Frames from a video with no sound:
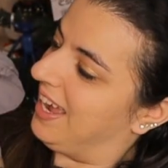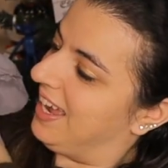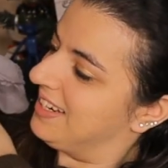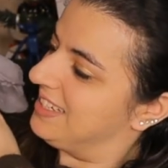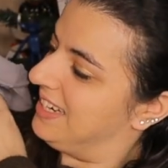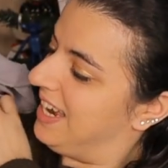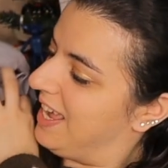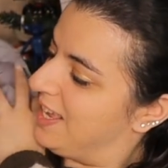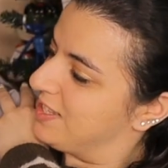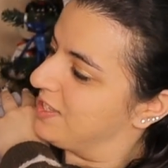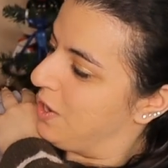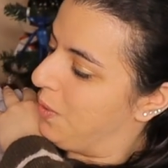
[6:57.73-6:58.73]
gosh,
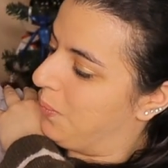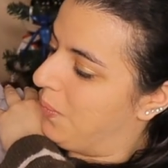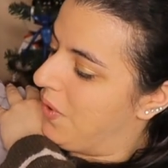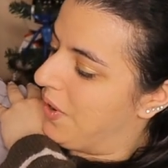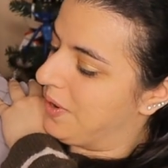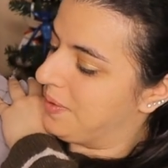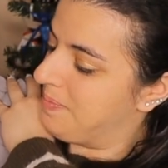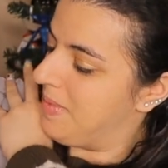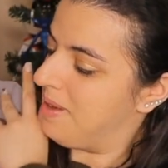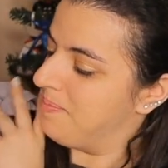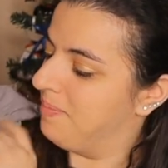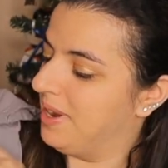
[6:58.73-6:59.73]
yes. Warm
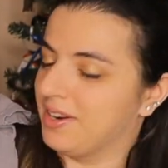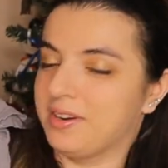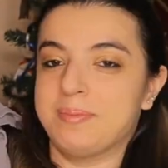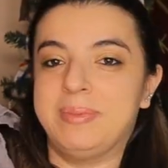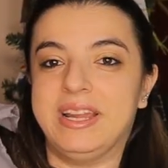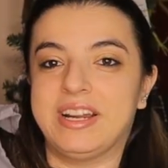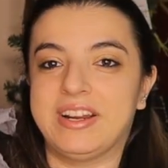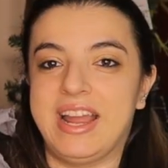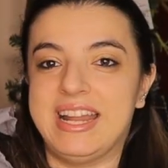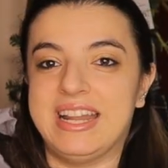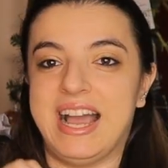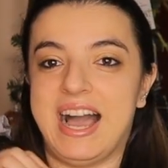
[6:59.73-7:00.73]
butterbeer and